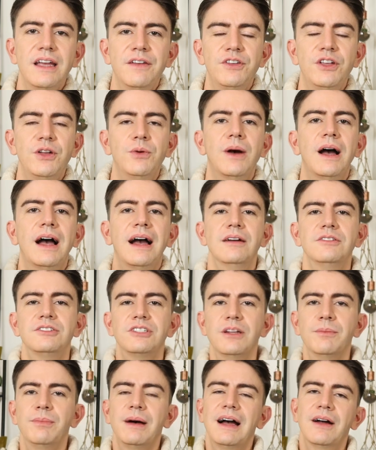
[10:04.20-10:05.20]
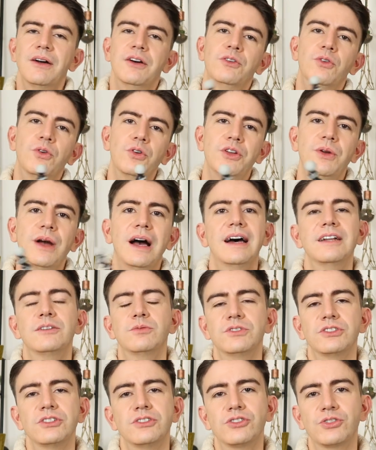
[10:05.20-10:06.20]
if you were out and about and all you had
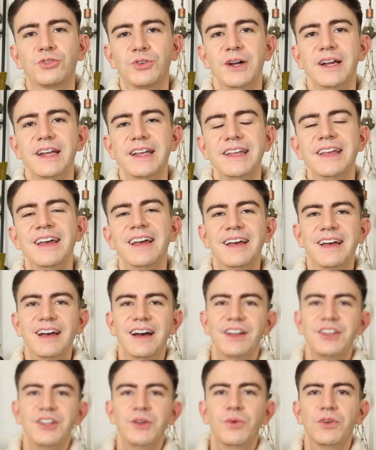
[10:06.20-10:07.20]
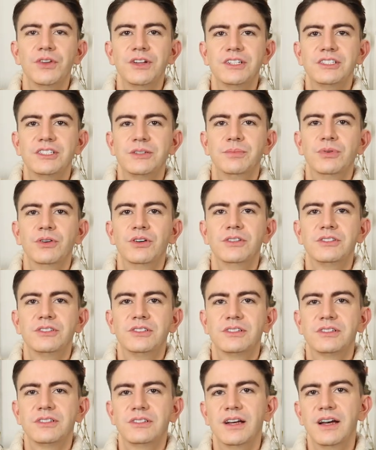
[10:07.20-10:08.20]
was a tree and you wanted to
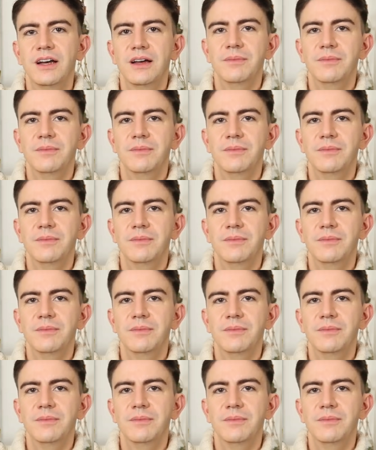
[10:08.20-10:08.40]
put,